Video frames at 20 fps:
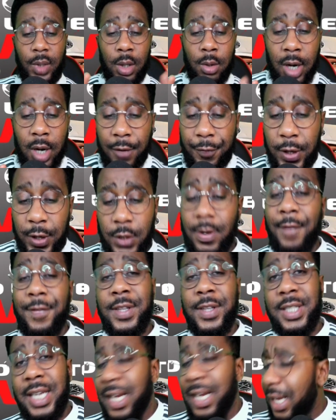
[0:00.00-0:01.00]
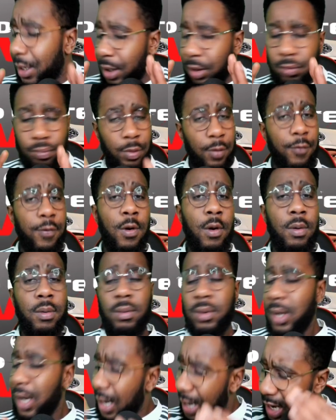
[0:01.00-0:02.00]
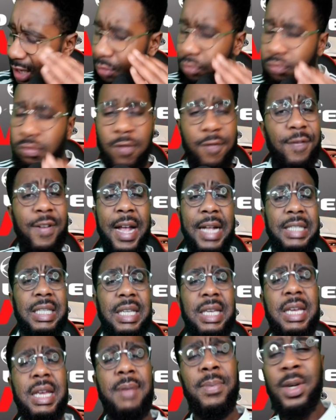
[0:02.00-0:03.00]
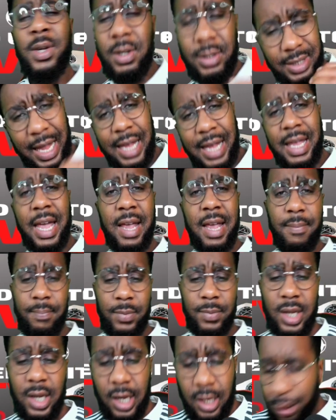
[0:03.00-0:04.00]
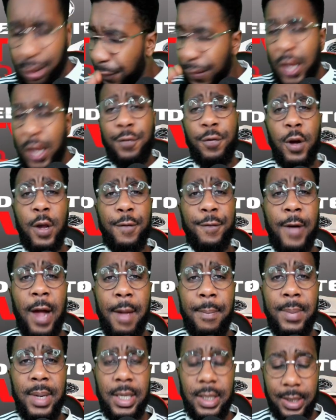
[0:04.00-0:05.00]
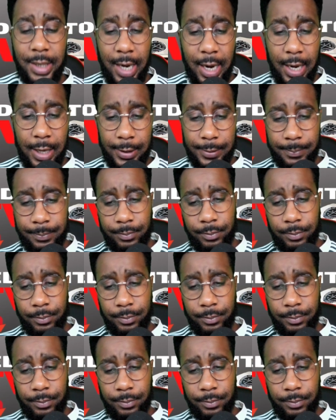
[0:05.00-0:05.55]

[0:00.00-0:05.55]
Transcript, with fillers: Well, first I have to say, because before, let's reflect because that game, the first 45 minutes, guys.